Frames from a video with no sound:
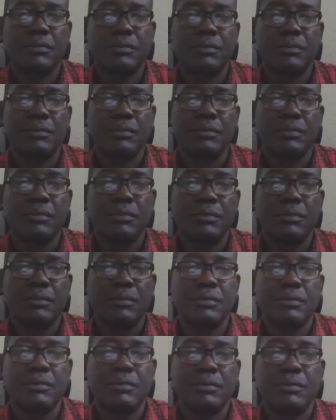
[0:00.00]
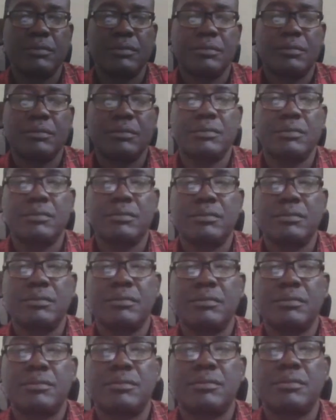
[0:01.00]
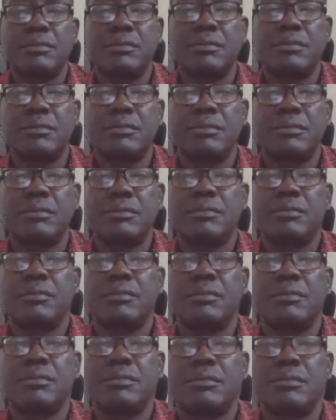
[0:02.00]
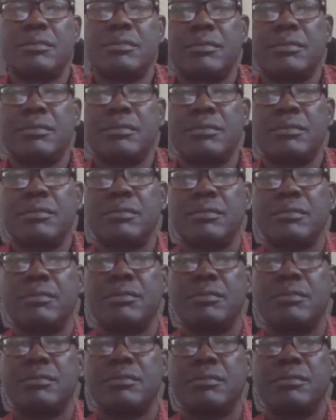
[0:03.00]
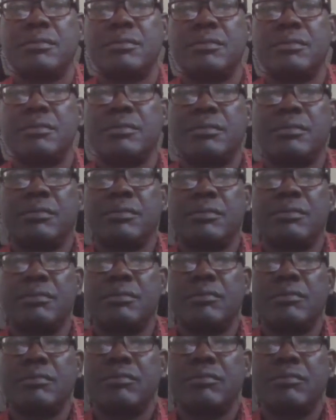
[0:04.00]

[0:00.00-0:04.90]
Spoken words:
(not speaking)